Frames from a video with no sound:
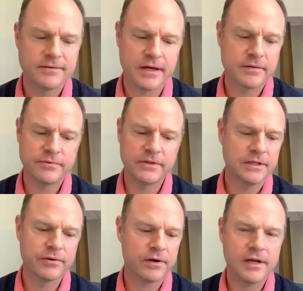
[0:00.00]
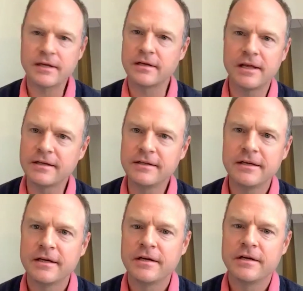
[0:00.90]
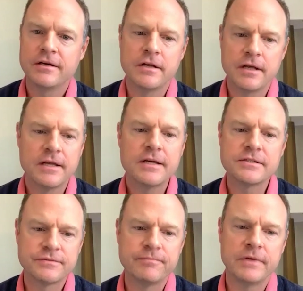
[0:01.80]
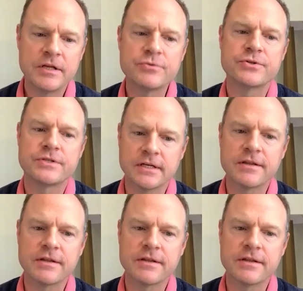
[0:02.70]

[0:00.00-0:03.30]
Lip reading: I completely agree. And it is interesting to